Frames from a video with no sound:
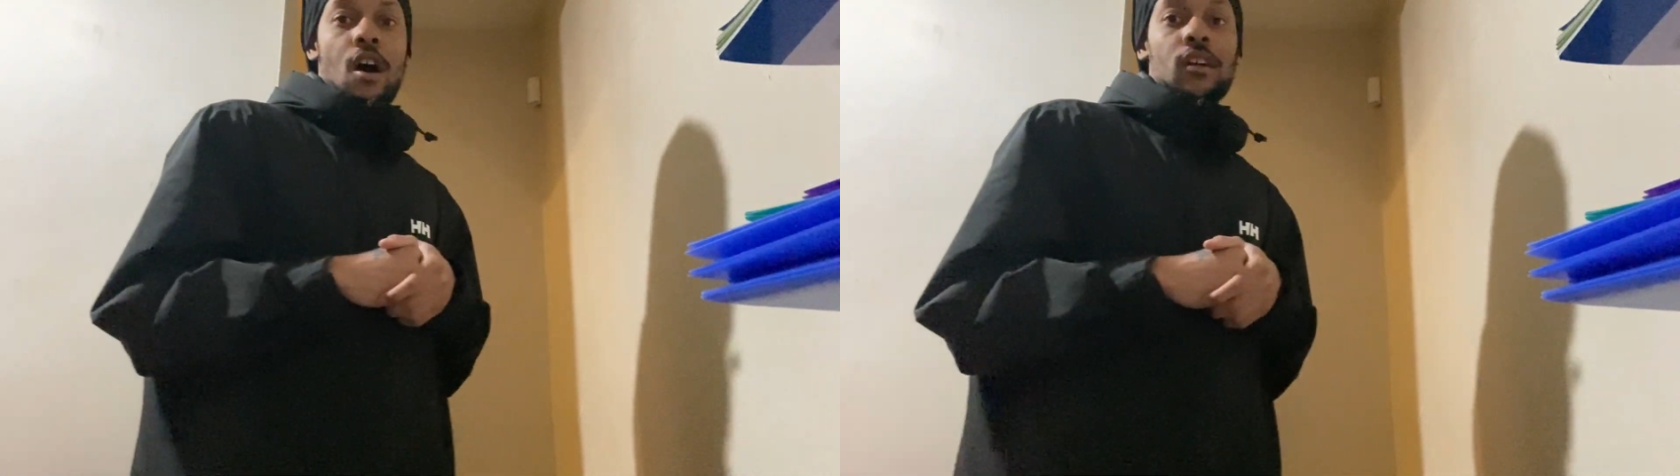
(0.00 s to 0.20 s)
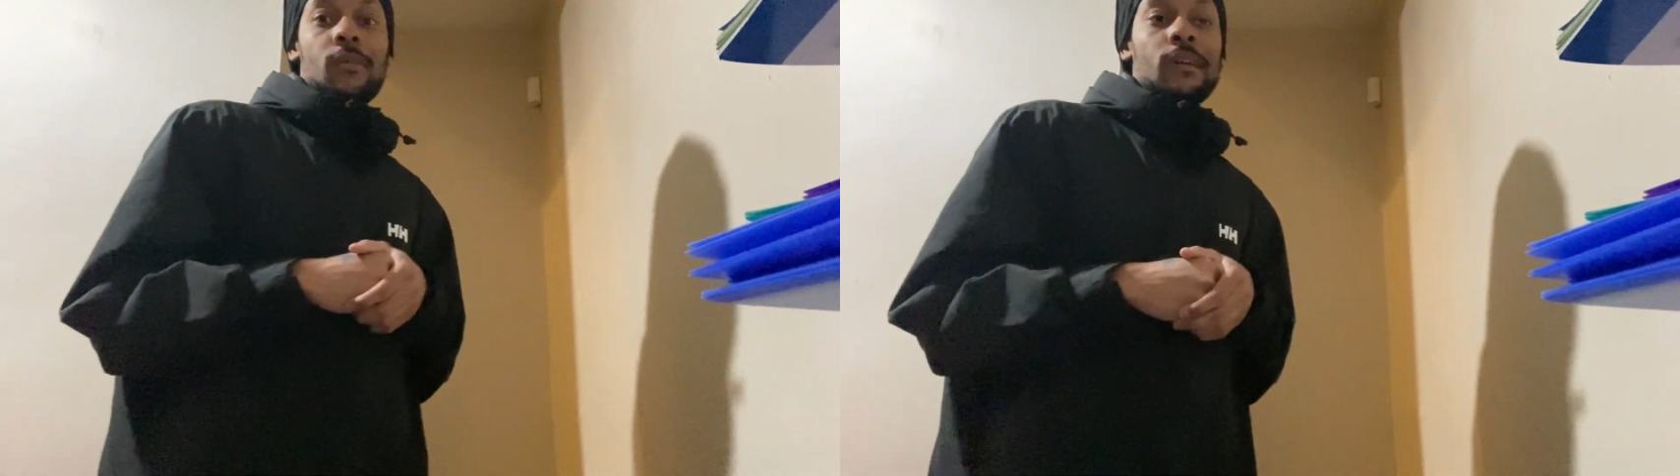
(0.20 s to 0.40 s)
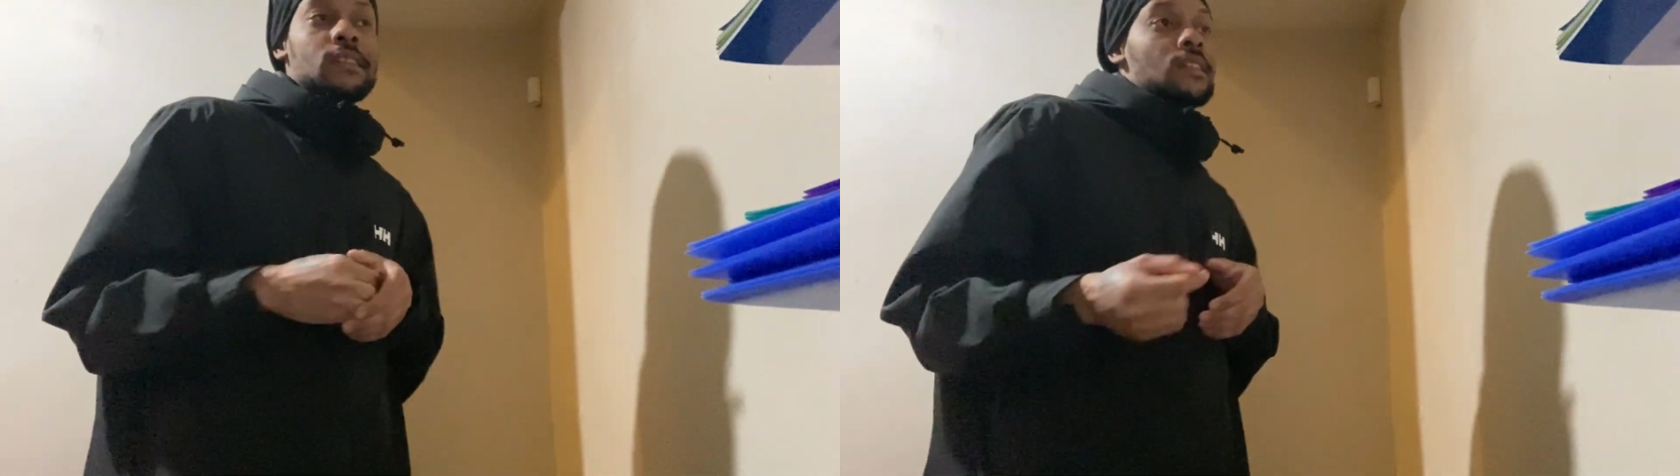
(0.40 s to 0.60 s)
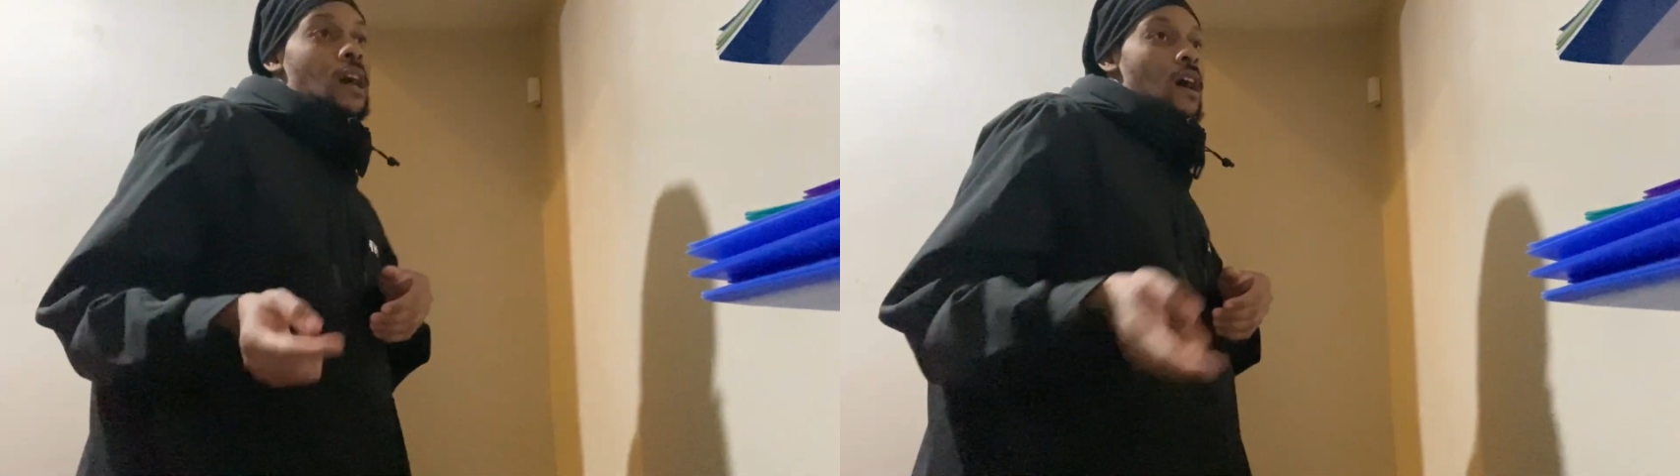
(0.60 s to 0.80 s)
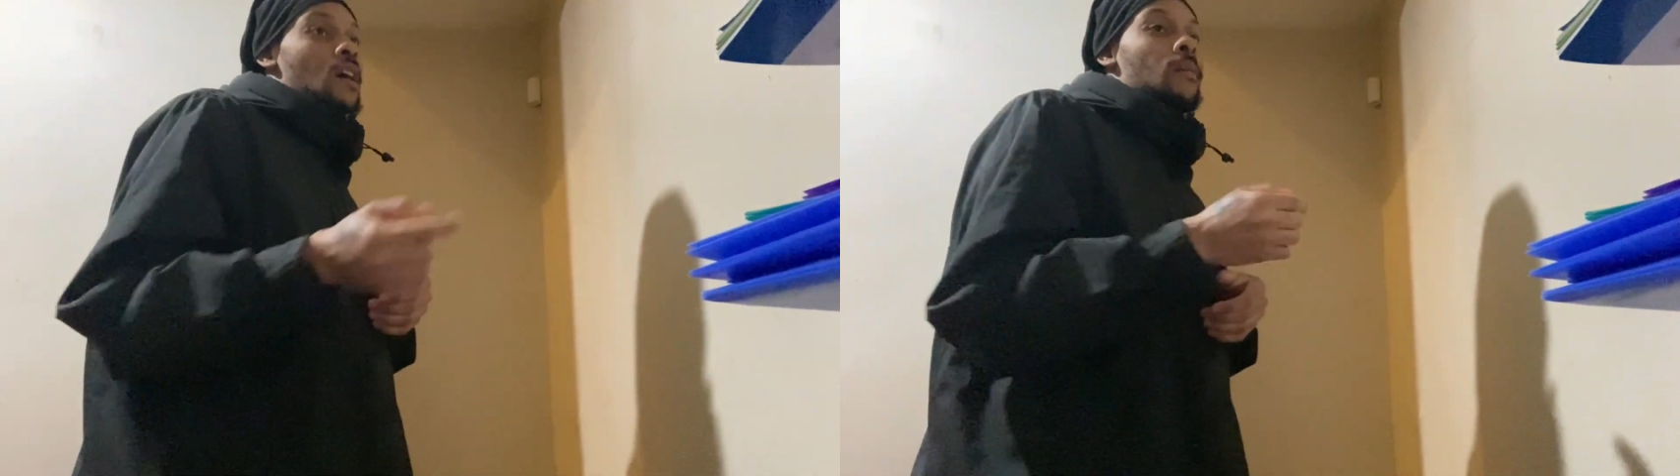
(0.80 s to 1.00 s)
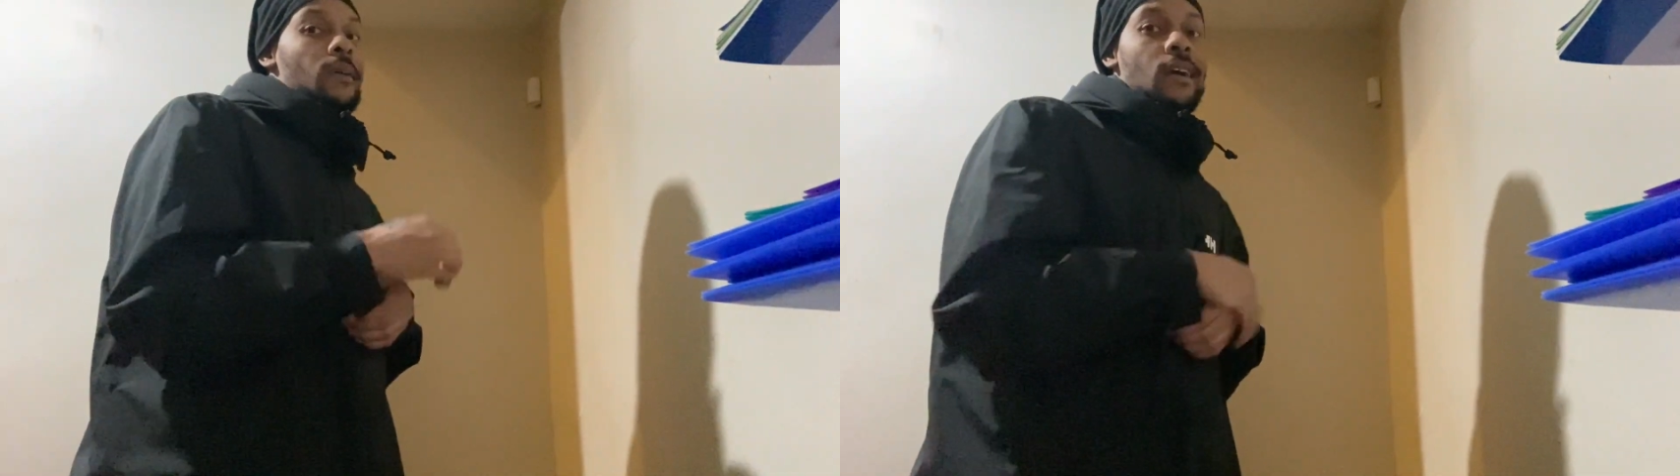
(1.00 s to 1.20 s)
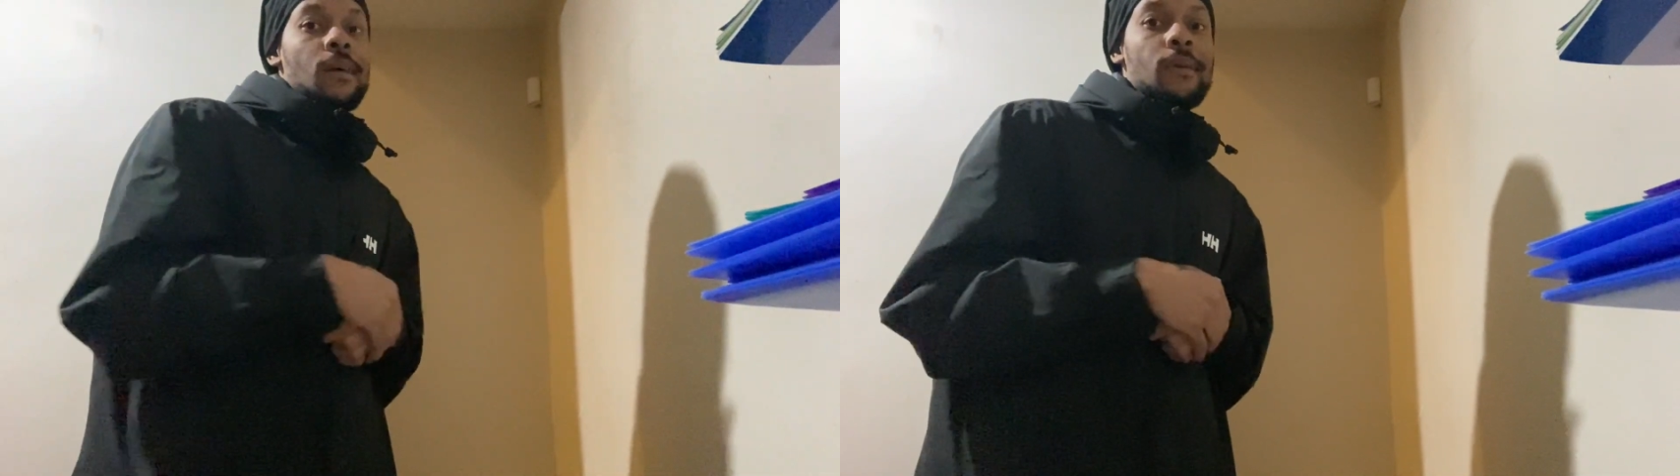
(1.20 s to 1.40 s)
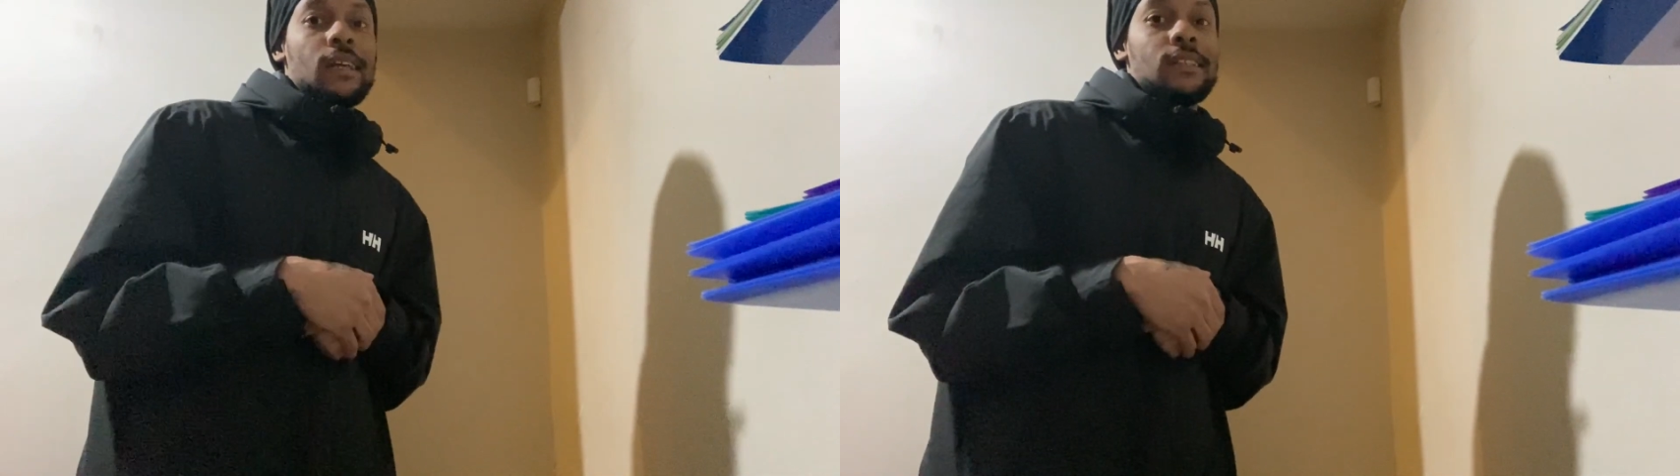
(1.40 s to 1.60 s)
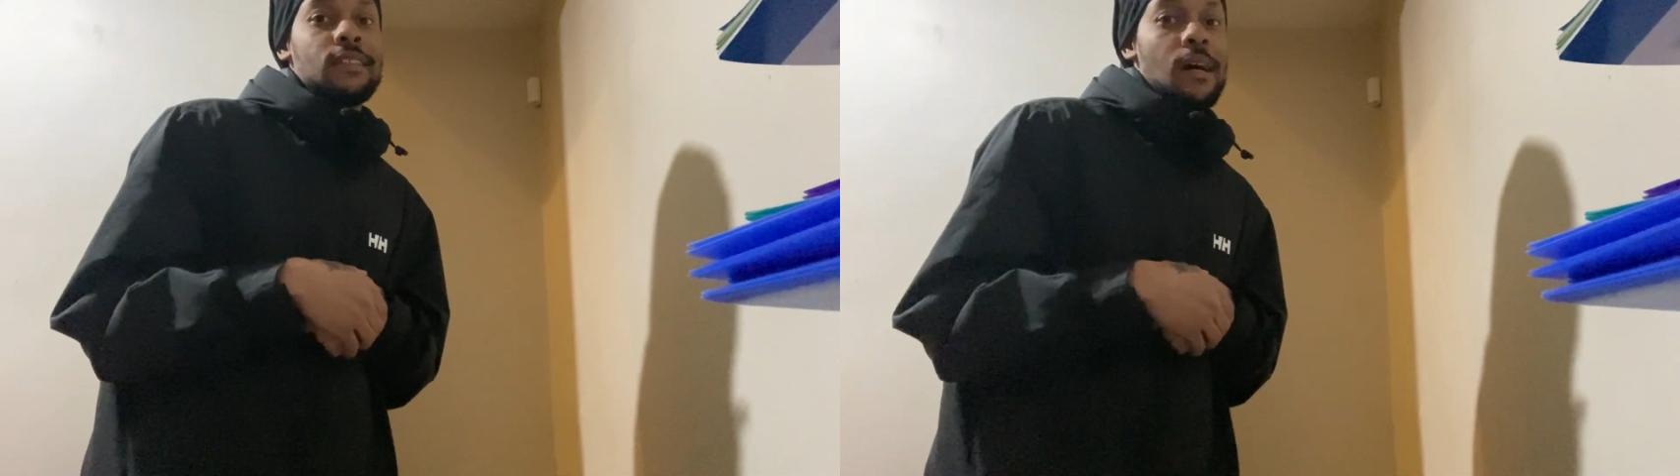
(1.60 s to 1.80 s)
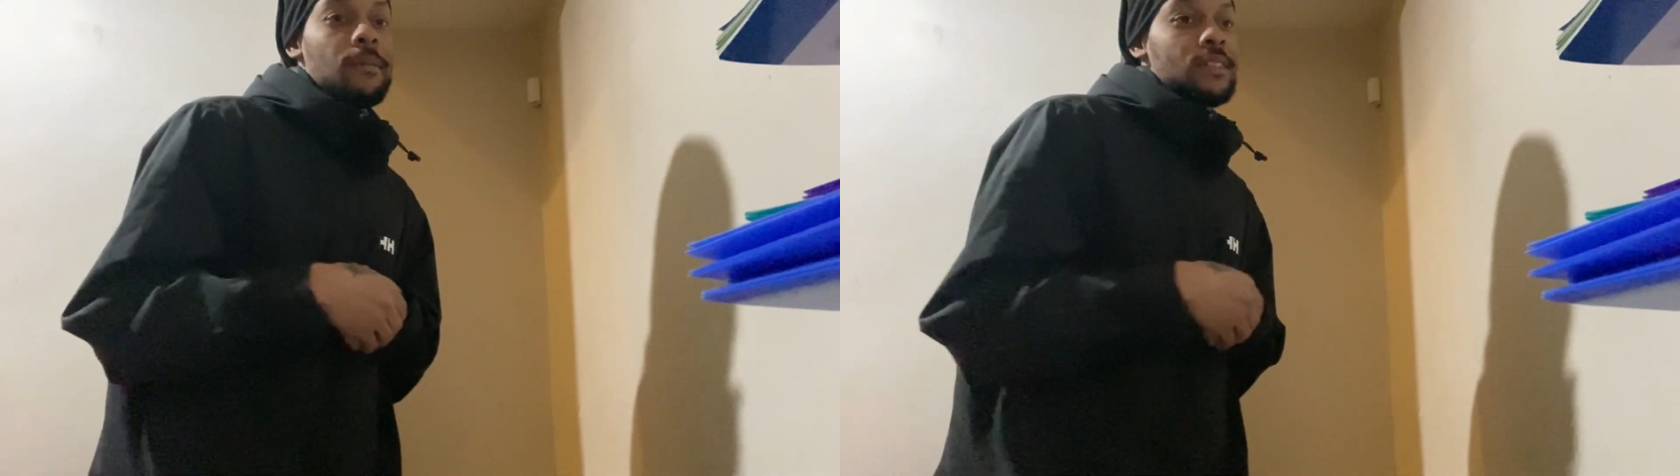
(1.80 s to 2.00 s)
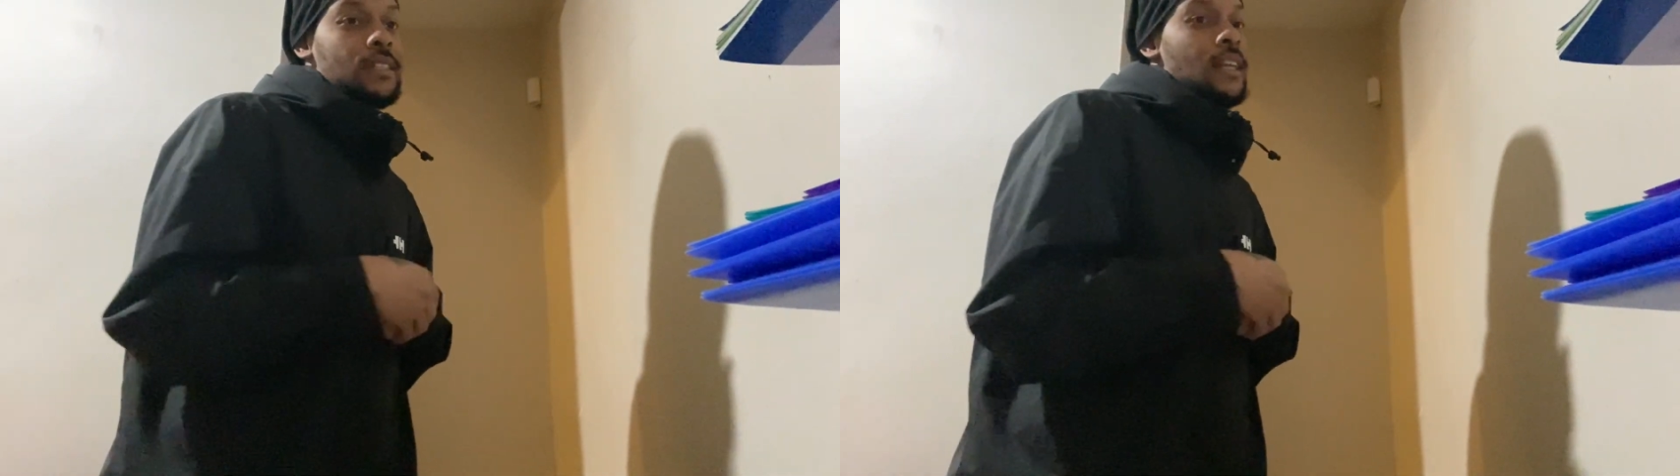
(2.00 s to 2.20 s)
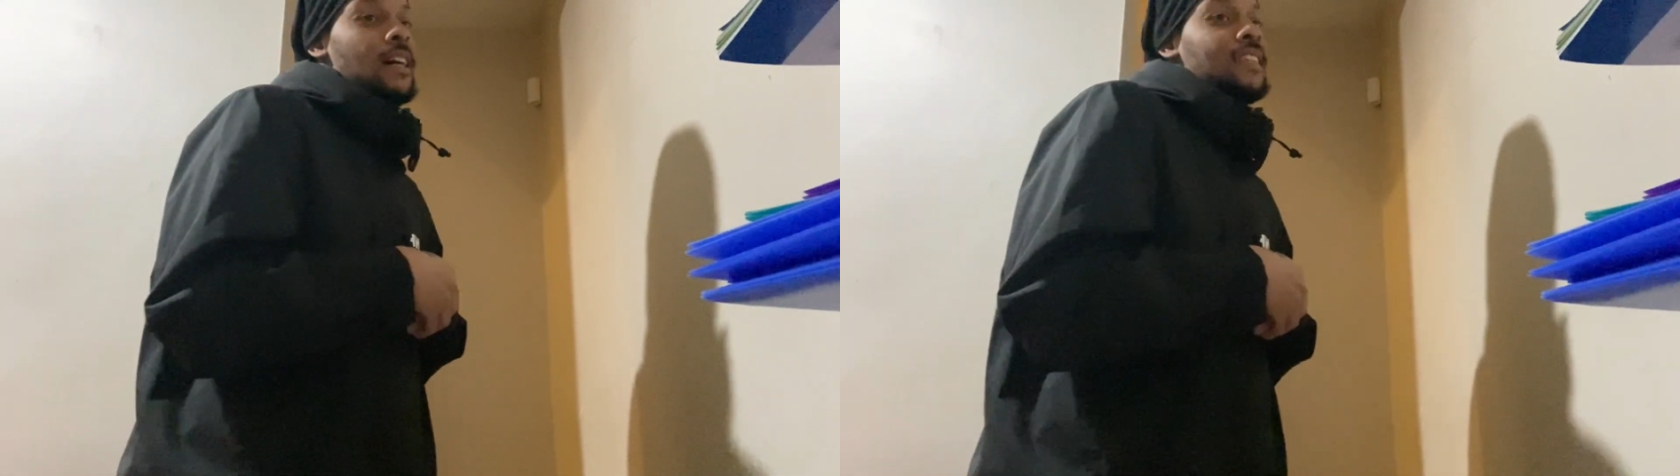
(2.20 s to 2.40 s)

All them niggas gone, man. Them niggas dumb as shit out